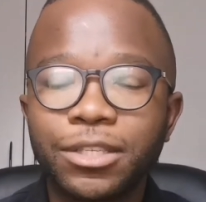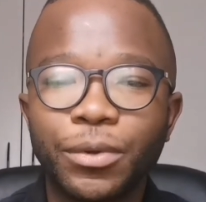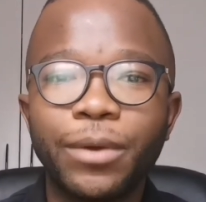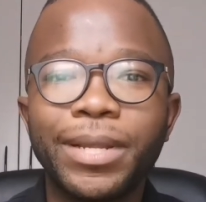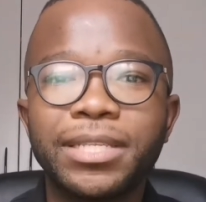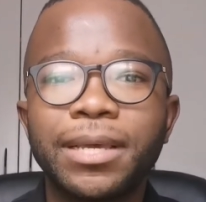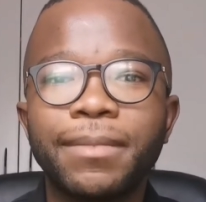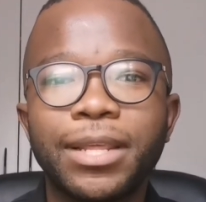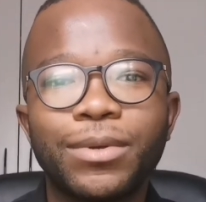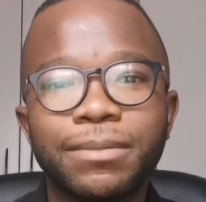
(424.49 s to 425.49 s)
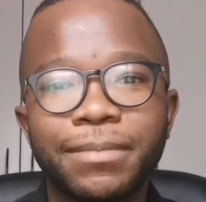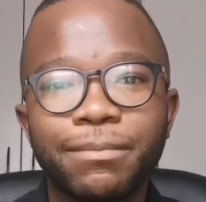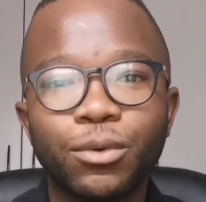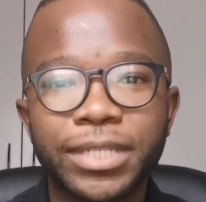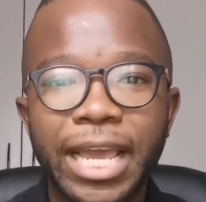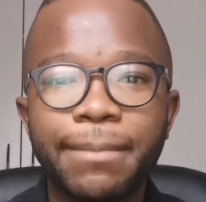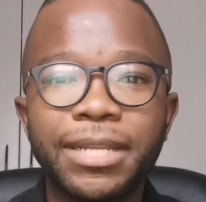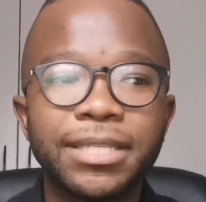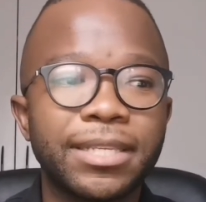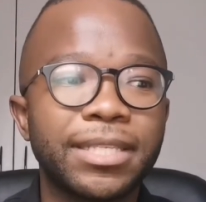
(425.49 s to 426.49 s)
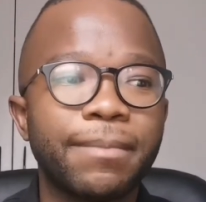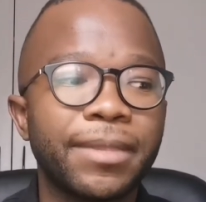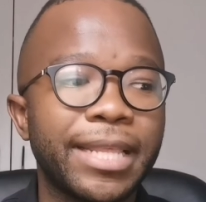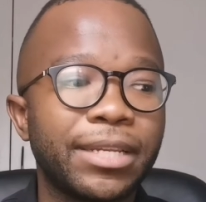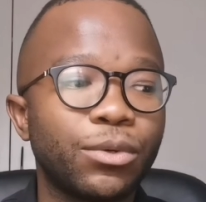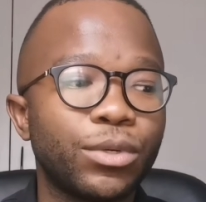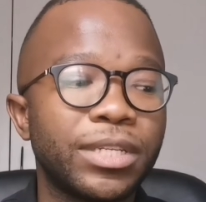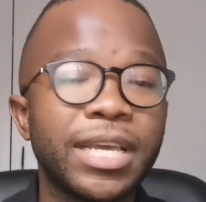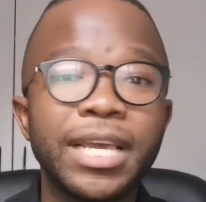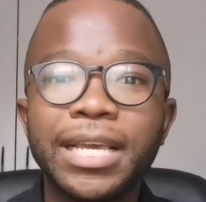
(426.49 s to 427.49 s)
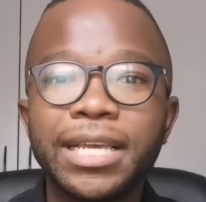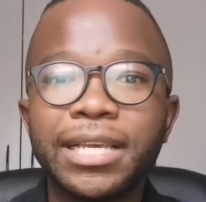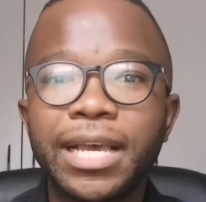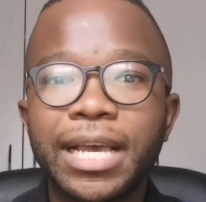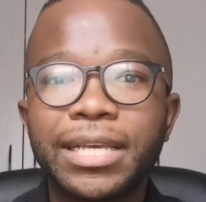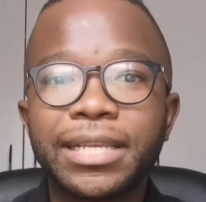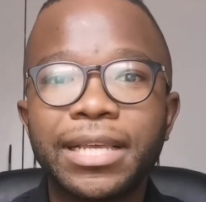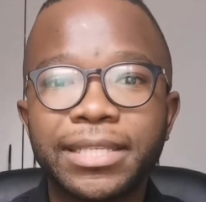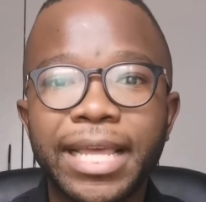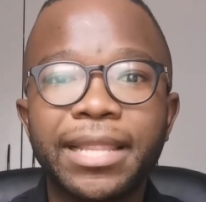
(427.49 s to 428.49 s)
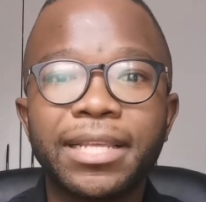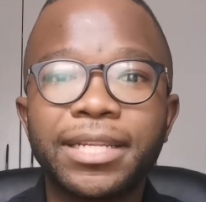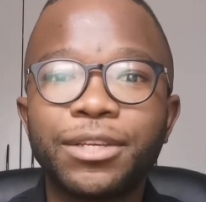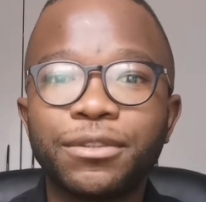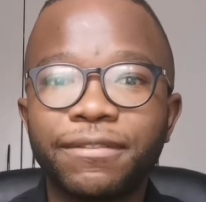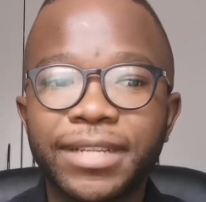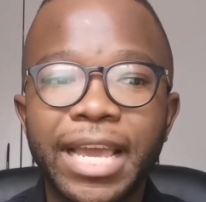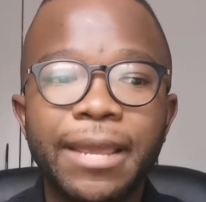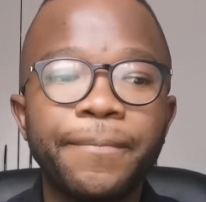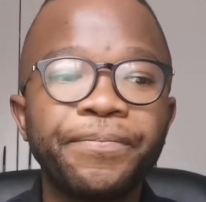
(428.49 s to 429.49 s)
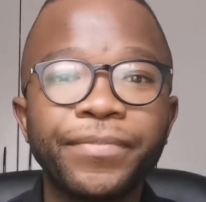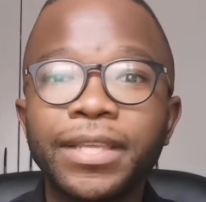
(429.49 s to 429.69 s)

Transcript: So he wanted something that was a bit more timeless and something that could stand the test of time.